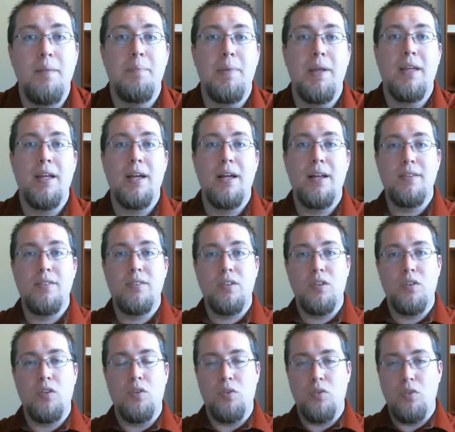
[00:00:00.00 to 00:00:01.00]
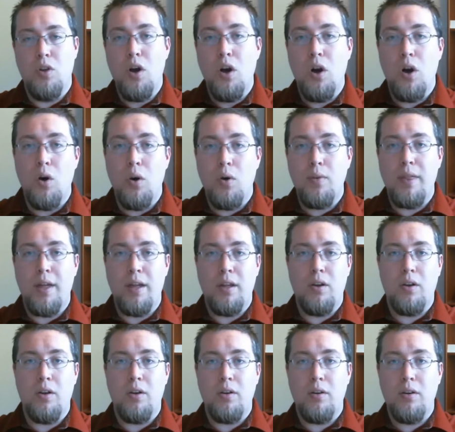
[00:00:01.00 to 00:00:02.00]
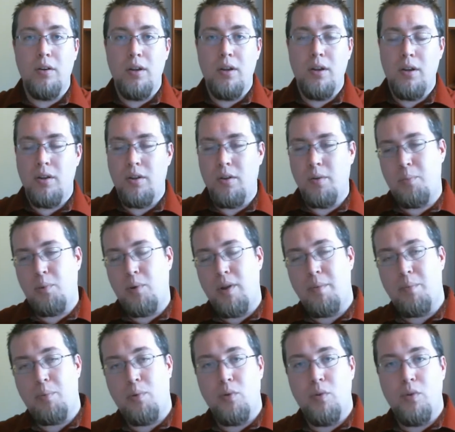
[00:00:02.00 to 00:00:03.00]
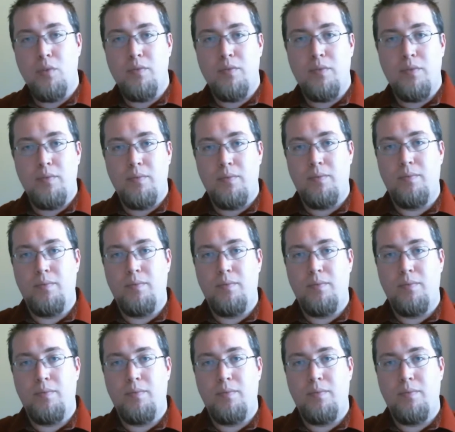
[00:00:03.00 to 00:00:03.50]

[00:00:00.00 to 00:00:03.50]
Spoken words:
Because you'll know that you're pre-approved.